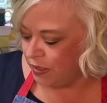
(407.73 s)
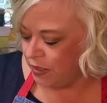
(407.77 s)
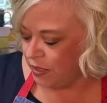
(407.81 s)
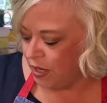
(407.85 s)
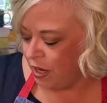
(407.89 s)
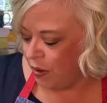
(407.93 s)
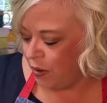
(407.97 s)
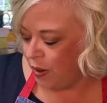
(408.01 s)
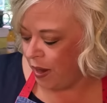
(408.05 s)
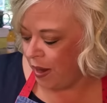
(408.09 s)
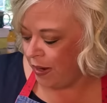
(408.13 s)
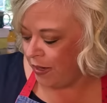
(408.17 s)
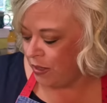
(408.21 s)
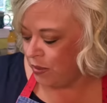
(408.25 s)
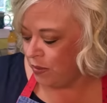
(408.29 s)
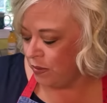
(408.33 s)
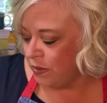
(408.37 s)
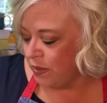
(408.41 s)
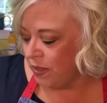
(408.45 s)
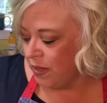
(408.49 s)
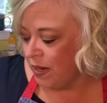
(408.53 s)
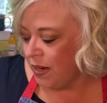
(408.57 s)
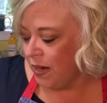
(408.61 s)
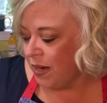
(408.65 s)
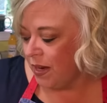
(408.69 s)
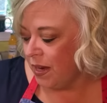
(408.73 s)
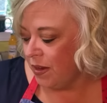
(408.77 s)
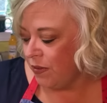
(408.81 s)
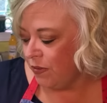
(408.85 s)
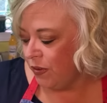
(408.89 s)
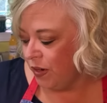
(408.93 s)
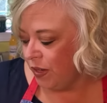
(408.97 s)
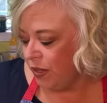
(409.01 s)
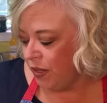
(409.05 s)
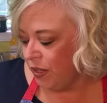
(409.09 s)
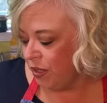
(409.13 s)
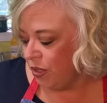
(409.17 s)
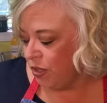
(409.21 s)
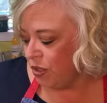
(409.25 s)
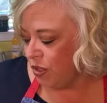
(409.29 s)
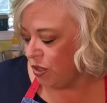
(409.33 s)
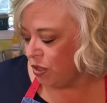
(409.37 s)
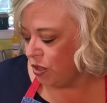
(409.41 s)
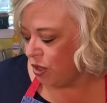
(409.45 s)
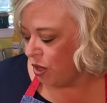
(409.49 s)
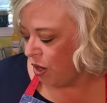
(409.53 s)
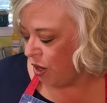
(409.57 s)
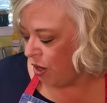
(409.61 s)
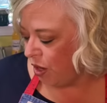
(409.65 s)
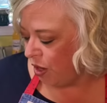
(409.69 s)
So I'm just gonna give it a little
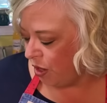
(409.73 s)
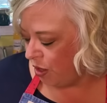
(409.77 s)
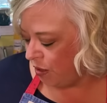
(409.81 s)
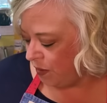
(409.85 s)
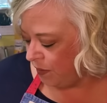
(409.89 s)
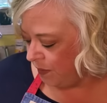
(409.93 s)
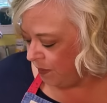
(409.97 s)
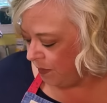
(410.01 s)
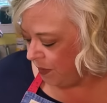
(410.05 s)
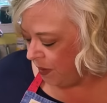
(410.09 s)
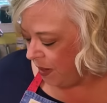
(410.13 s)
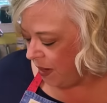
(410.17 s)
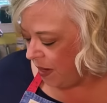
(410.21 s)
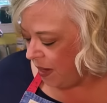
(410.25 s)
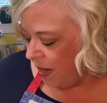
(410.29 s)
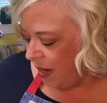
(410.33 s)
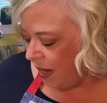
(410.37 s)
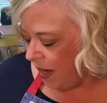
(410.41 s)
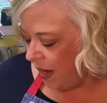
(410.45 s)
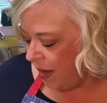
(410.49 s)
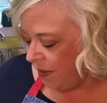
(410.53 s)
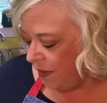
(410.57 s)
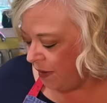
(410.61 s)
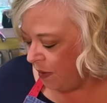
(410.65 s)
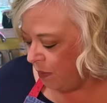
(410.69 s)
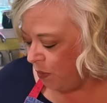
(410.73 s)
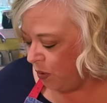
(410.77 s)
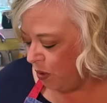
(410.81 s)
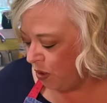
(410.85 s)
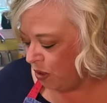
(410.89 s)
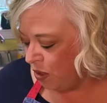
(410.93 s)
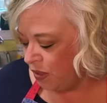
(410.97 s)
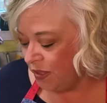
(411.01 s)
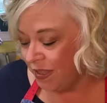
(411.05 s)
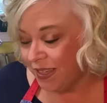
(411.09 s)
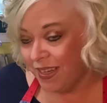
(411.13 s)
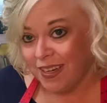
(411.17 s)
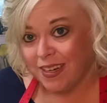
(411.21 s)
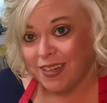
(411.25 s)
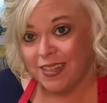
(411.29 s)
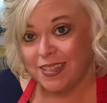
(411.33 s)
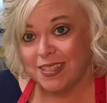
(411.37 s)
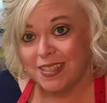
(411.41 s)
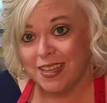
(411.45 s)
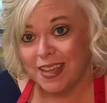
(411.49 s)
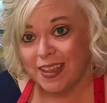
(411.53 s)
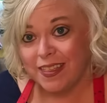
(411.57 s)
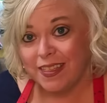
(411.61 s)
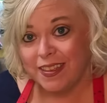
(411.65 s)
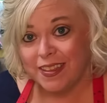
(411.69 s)
stir, and then we're just gonna
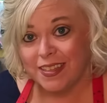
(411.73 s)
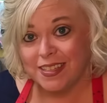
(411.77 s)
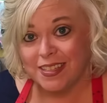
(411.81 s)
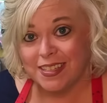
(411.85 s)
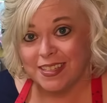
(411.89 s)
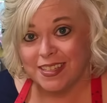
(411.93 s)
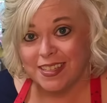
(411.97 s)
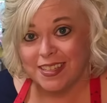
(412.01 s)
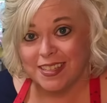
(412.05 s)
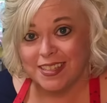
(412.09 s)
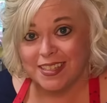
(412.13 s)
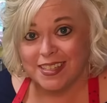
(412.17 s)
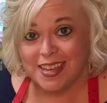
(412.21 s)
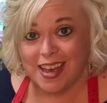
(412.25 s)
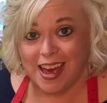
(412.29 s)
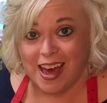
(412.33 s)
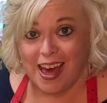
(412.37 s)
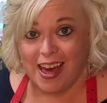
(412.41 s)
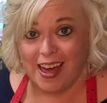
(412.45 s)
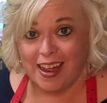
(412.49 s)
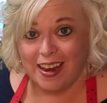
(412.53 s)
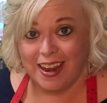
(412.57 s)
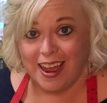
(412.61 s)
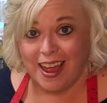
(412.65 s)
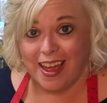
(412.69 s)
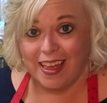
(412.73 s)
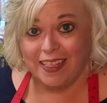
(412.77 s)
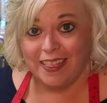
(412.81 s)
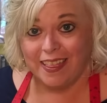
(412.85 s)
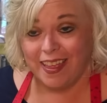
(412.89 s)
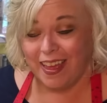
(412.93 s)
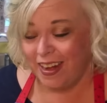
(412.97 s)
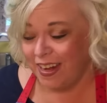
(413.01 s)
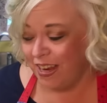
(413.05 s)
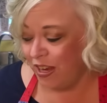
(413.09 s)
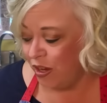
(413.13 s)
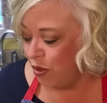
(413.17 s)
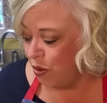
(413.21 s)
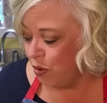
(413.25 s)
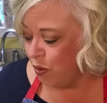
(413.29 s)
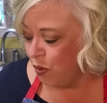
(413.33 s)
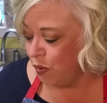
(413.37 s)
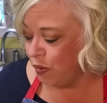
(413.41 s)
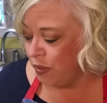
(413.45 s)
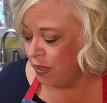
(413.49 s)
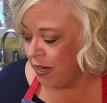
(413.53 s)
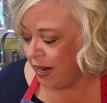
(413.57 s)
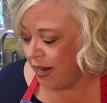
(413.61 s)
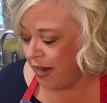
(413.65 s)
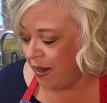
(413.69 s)
set this to the side and let it cool
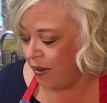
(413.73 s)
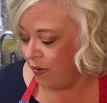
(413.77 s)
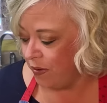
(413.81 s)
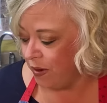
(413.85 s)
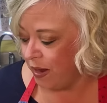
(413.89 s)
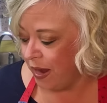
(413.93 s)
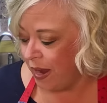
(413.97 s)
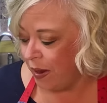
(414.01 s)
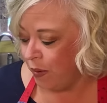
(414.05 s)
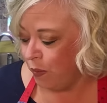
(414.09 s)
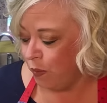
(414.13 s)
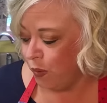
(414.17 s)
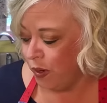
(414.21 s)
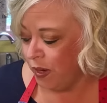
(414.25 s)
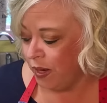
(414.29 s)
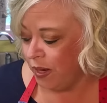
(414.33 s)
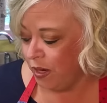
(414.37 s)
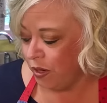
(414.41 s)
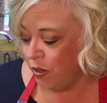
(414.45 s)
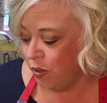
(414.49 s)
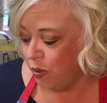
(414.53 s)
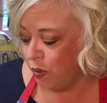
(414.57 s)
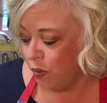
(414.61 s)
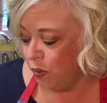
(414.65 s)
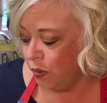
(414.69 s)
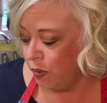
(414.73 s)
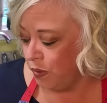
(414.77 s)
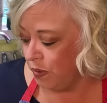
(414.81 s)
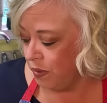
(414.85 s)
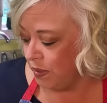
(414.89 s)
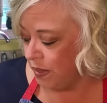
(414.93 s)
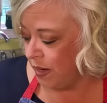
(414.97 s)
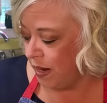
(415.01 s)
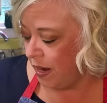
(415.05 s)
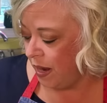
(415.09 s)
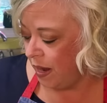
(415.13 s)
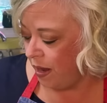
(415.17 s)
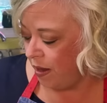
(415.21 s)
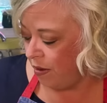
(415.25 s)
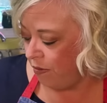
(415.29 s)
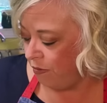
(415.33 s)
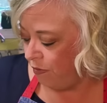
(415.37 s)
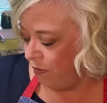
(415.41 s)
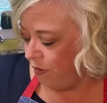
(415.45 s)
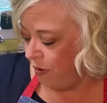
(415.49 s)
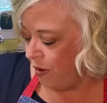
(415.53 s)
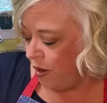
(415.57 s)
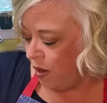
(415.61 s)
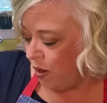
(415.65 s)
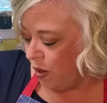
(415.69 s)
down. And when it cools enough,
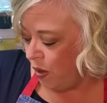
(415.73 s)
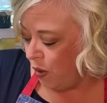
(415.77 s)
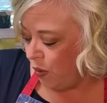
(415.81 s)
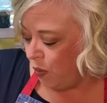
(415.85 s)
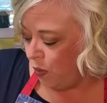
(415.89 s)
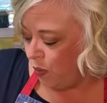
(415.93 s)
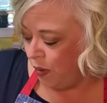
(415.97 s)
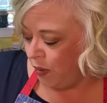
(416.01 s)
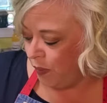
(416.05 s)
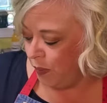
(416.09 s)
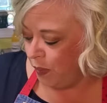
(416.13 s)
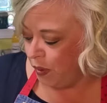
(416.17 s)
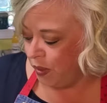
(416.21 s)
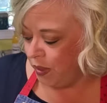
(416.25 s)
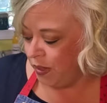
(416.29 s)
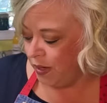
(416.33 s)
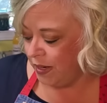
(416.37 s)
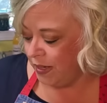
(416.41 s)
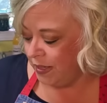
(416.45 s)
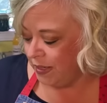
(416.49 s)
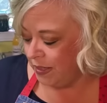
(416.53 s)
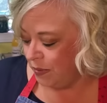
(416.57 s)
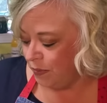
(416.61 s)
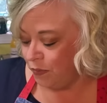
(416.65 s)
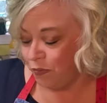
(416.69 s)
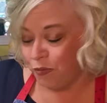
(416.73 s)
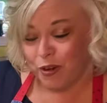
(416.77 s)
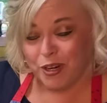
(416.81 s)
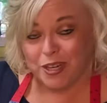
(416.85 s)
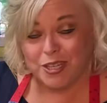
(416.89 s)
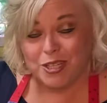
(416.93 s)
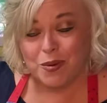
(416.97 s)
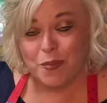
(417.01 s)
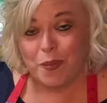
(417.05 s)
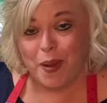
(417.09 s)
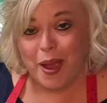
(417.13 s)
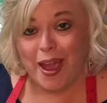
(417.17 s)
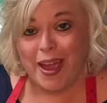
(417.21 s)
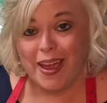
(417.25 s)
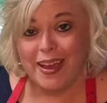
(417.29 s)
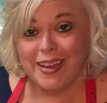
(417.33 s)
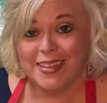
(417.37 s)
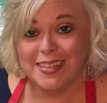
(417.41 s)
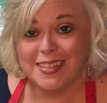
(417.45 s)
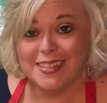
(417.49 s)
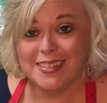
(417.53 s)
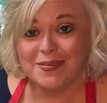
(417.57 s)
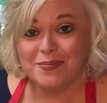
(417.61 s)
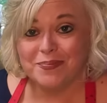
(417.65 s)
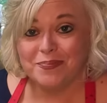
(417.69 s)
we'll put it in some freezer
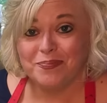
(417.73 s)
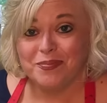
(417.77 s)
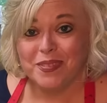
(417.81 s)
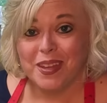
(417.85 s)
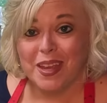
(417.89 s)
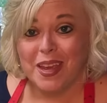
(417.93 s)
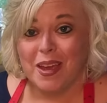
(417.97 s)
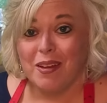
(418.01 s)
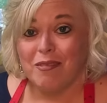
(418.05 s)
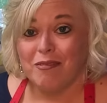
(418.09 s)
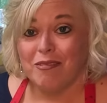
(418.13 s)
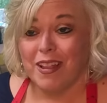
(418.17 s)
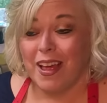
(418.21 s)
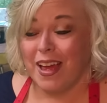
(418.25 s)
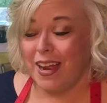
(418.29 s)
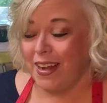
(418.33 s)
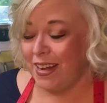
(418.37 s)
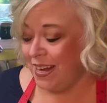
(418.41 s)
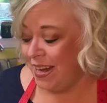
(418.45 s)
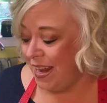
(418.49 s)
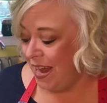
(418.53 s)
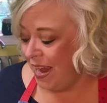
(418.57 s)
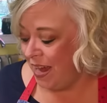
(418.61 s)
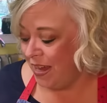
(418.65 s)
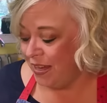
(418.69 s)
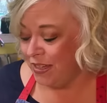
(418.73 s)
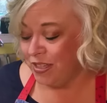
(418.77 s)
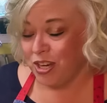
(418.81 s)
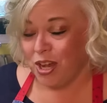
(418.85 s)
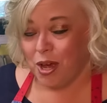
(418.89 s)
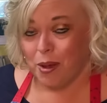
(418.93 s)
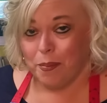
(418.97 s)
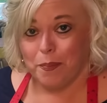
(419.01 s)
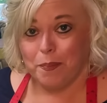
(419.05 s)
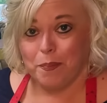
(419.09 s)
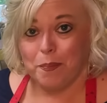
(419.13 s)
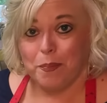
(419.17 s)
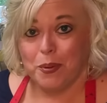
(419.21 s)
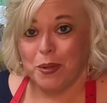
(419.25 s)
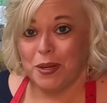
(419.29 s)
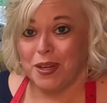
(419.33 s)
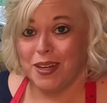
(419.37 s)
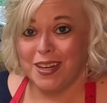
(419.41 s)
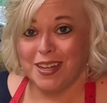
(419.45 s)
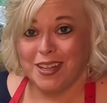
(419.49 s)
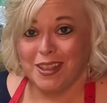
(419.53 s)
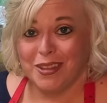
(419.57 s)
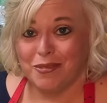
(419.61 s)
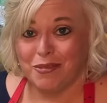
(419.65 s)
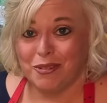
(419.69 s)
bags, flatten it out, put it
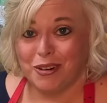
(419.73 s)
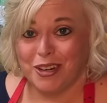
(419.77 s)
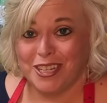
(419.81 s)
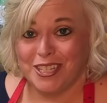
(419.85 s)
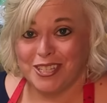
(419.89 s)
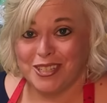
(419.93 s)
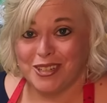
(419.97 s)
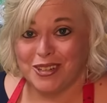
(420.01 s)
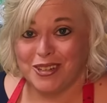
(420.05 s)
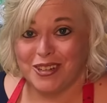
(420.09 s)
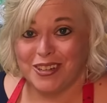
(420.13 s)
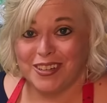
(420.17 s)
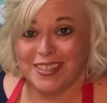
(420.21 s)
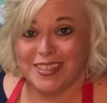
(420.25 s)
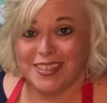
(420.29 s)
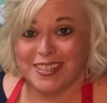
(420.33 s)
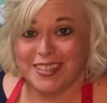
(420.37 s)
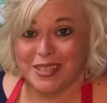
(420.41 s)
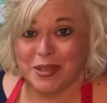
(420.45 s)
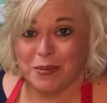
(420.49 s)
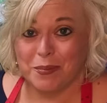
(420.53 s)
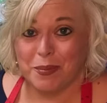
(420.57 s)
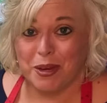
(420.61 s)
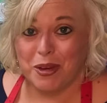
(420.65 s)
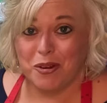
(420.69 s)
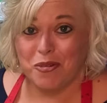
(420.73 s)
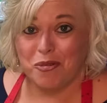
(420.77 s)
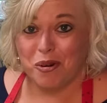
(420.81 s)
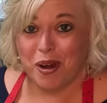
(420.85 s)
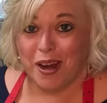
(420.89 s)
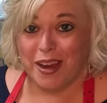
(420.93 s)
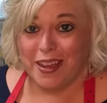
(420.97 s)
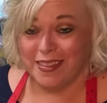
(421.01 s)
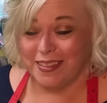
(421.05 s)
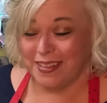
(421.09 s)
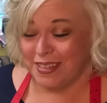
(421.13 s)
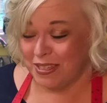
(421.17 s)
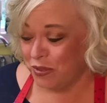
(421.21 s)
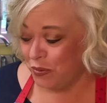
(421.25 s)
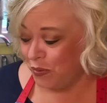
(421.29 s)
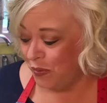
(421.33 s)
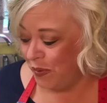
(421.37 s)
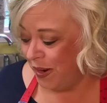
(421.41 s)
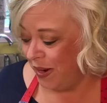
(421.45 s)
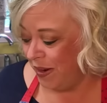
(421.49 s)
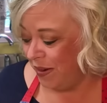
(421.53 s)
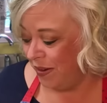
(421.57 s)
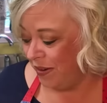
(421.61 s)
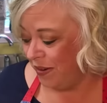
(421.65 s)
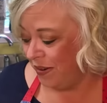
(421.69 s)
in the freezer. It's gonna be great this
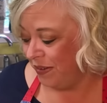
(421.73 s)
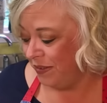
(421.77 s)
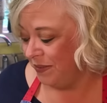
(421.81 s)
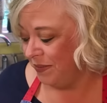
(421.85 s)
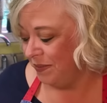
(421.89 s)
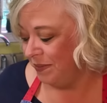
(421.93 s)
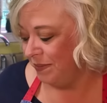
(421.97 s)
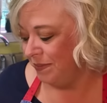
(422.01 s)
winter.